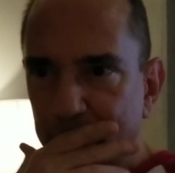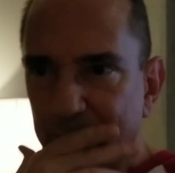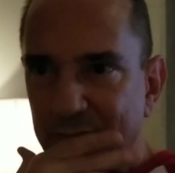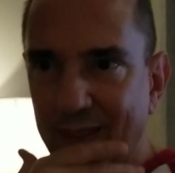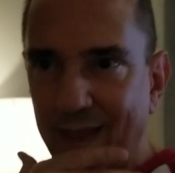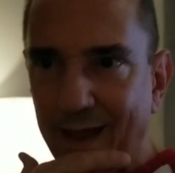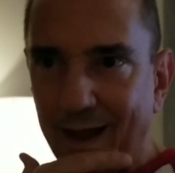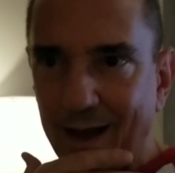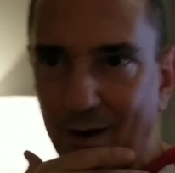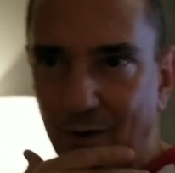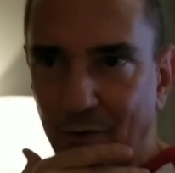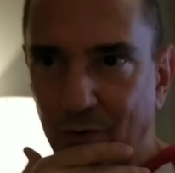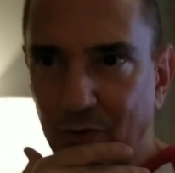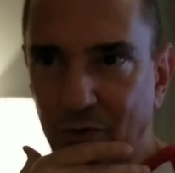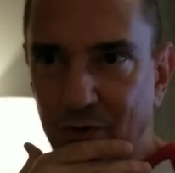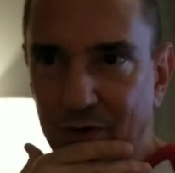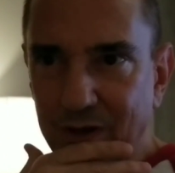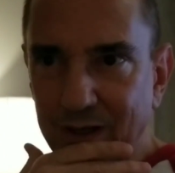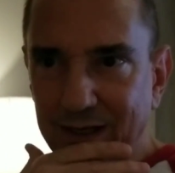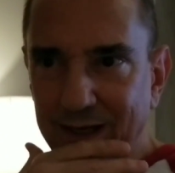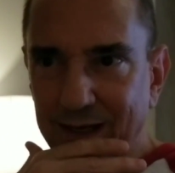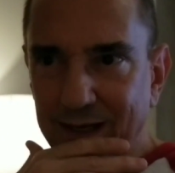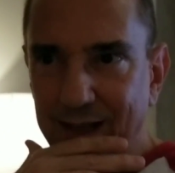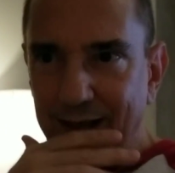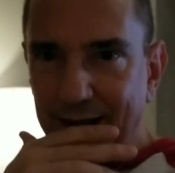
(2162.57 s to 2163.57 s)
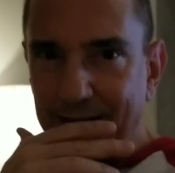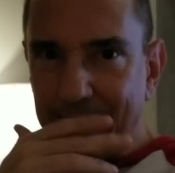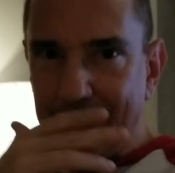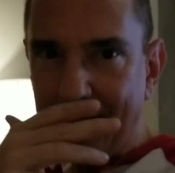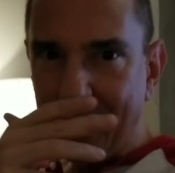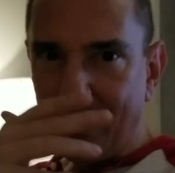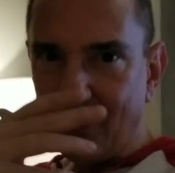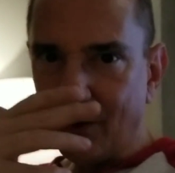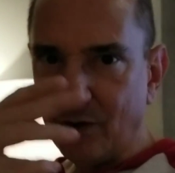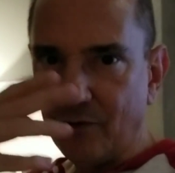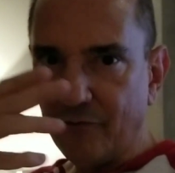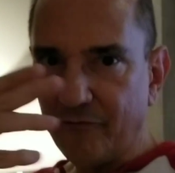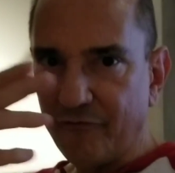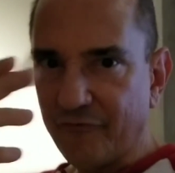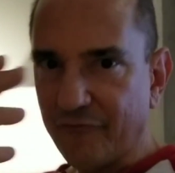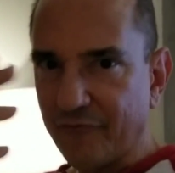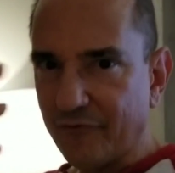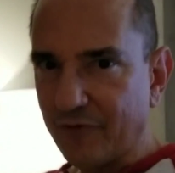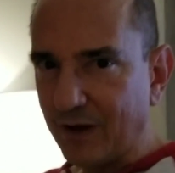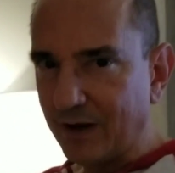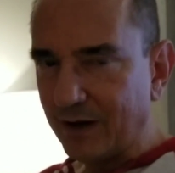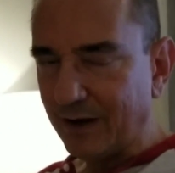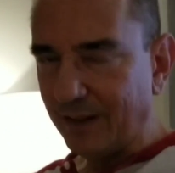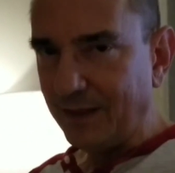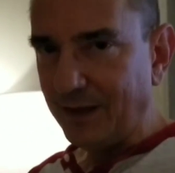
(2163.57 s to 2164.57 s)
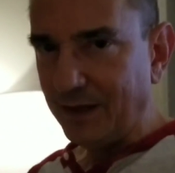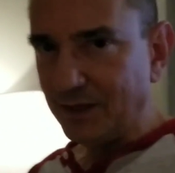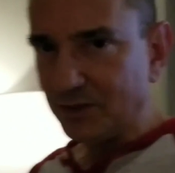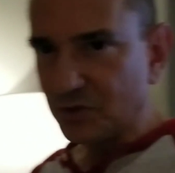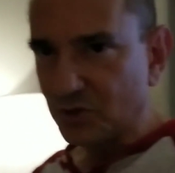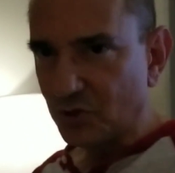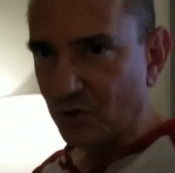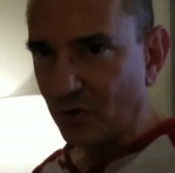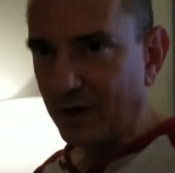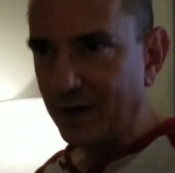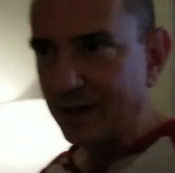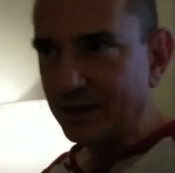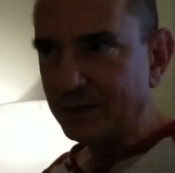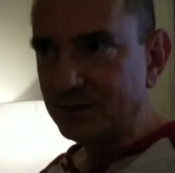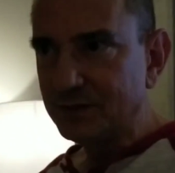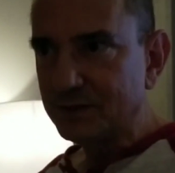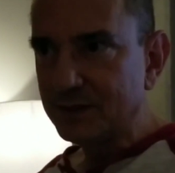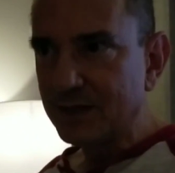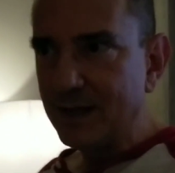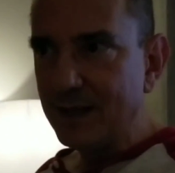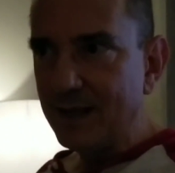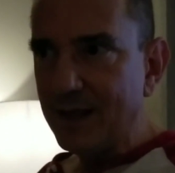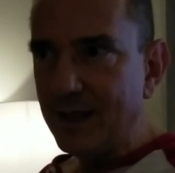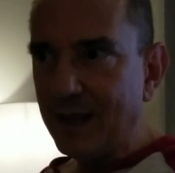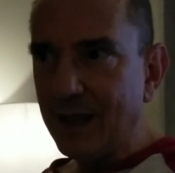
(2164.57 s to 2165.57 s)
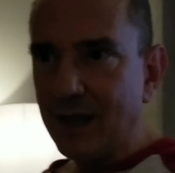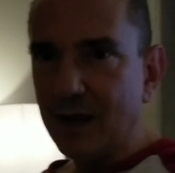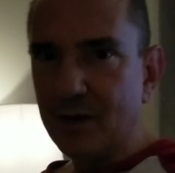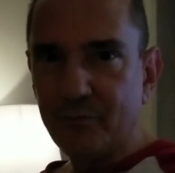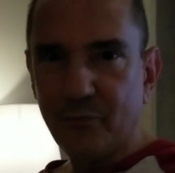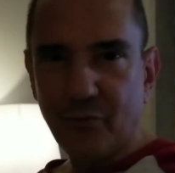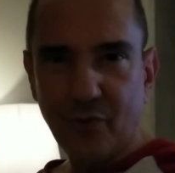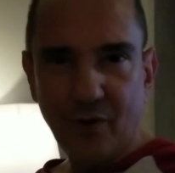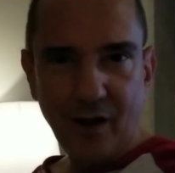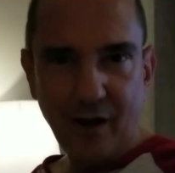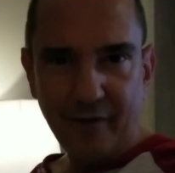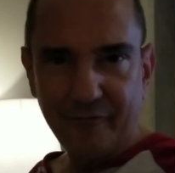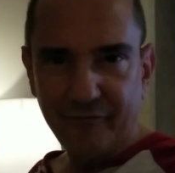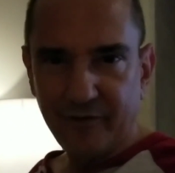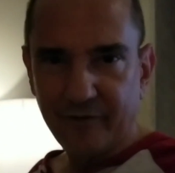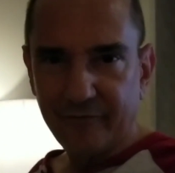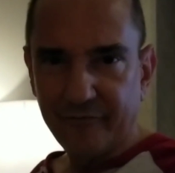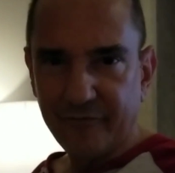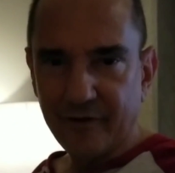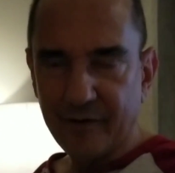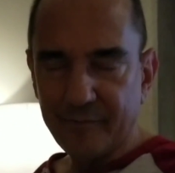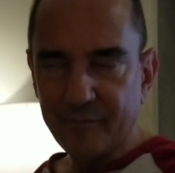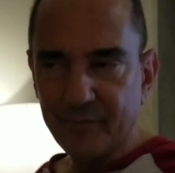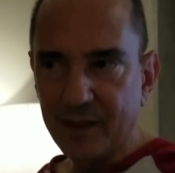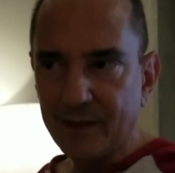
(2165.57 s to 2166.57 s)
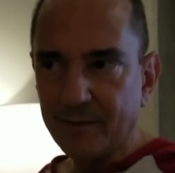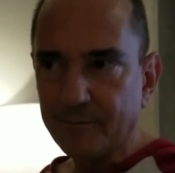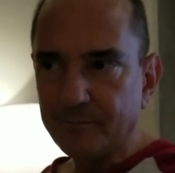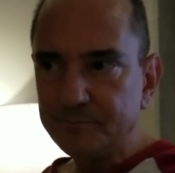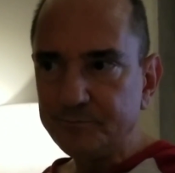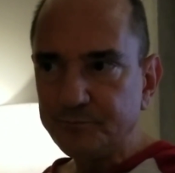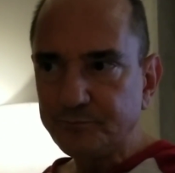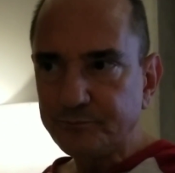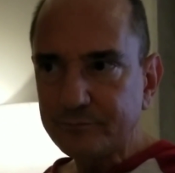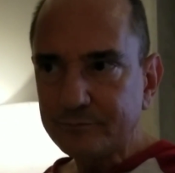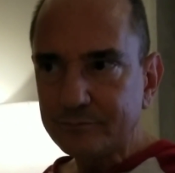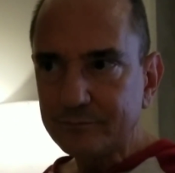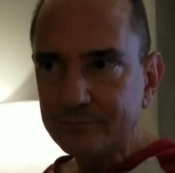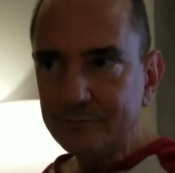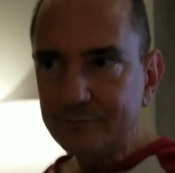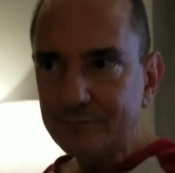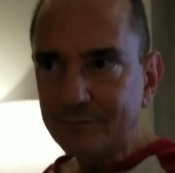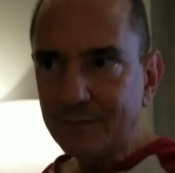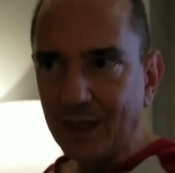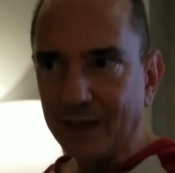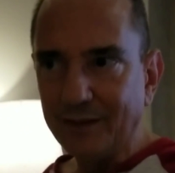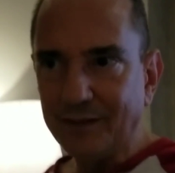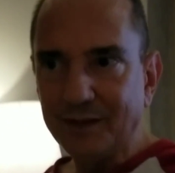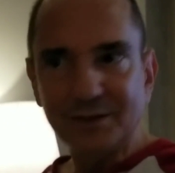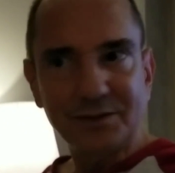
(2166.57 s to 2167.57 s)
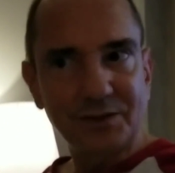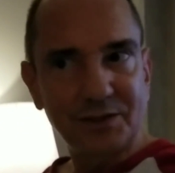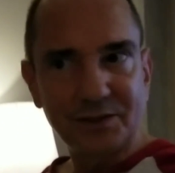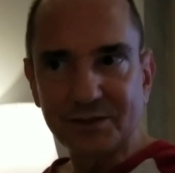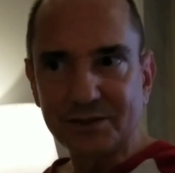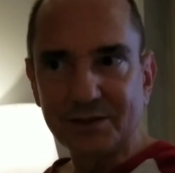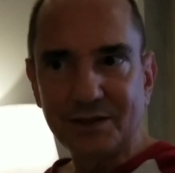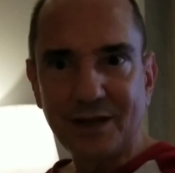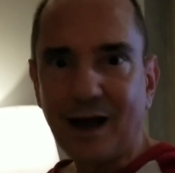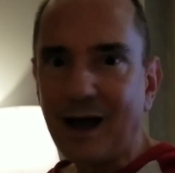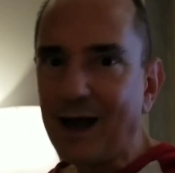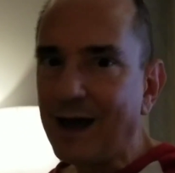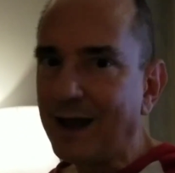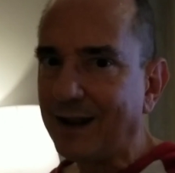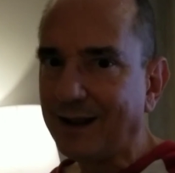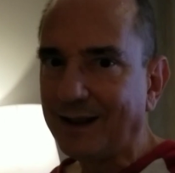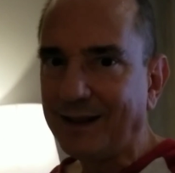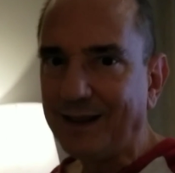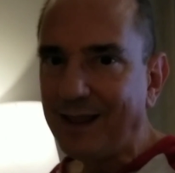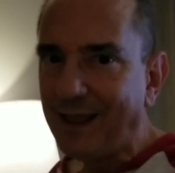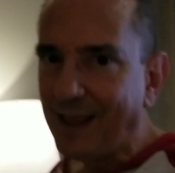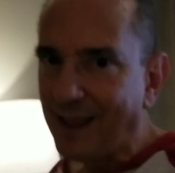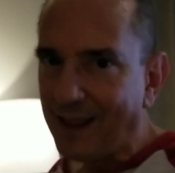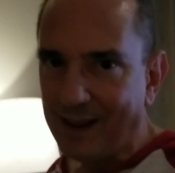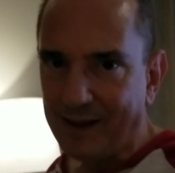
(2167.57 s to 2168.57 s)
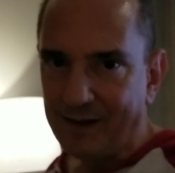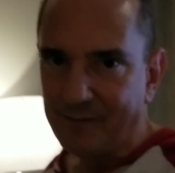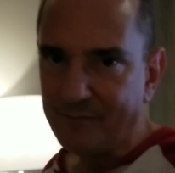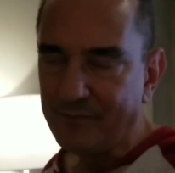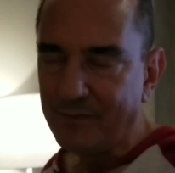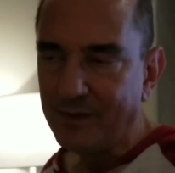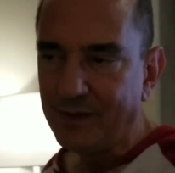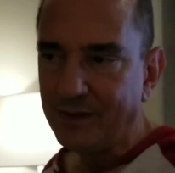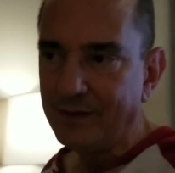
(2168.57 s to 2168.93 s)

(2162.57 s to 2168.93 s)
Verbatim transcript: how you can get out in front of these trends and profit from them. And this is not a game.